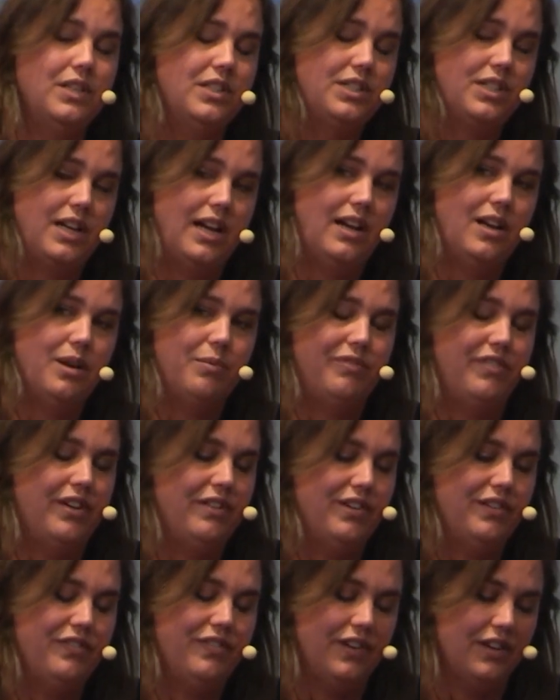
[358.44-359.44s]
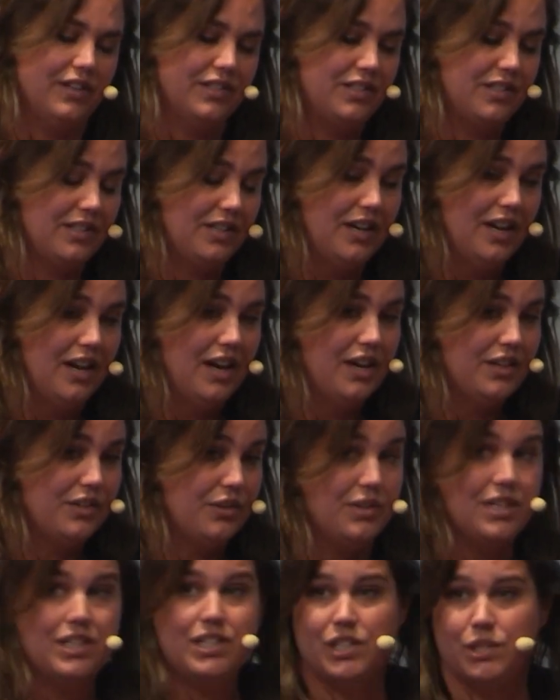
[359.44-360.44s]
scale up very fast. So
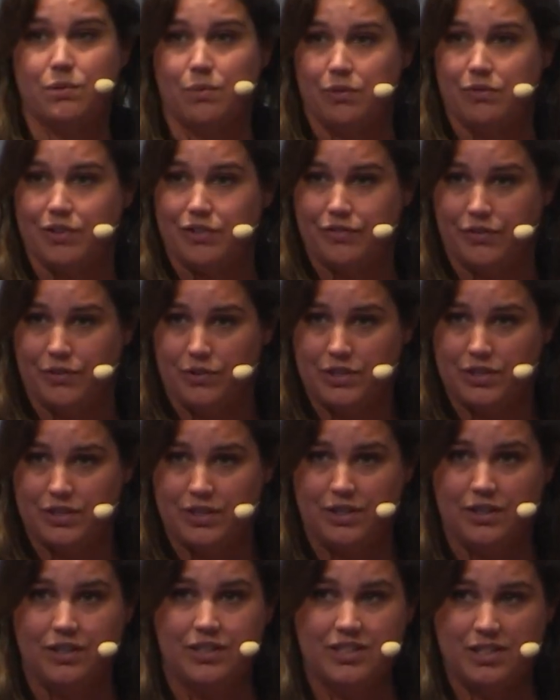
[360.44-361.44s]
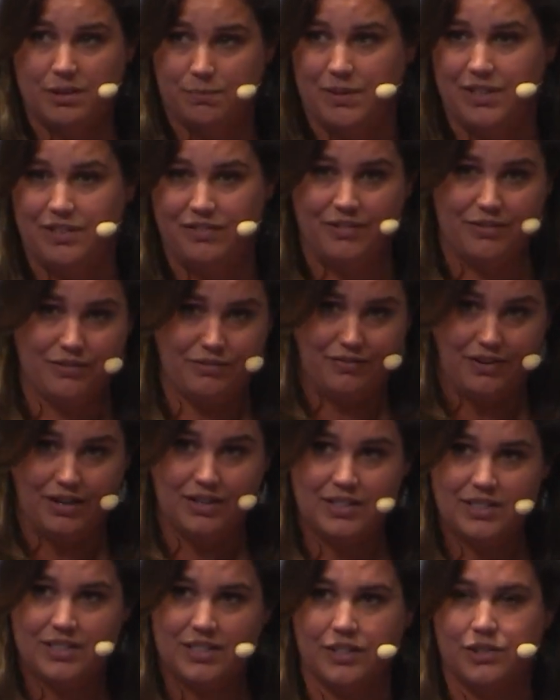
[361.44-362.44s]
this is what we're focusing on, to be
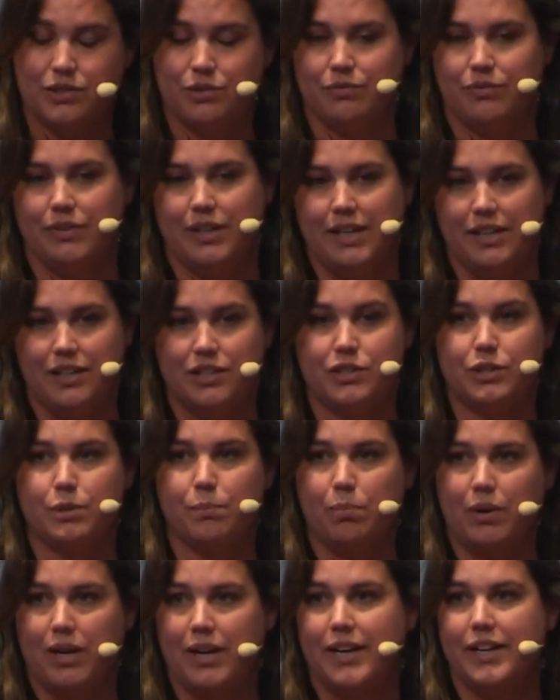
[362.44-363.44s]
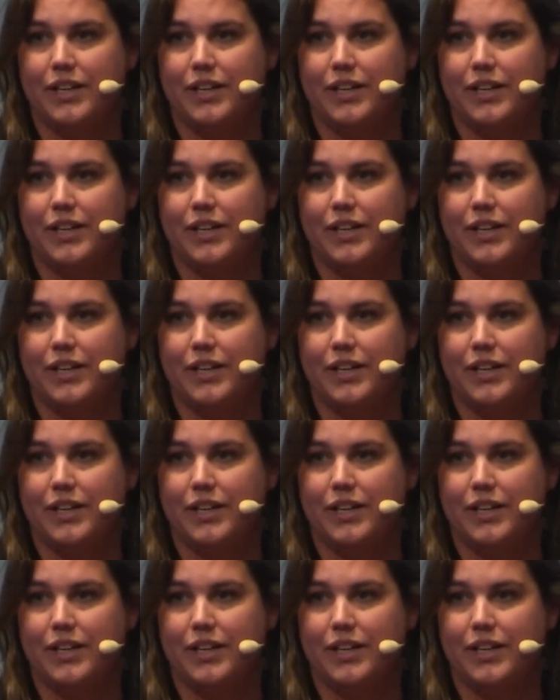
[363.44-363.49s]
fast and to really supply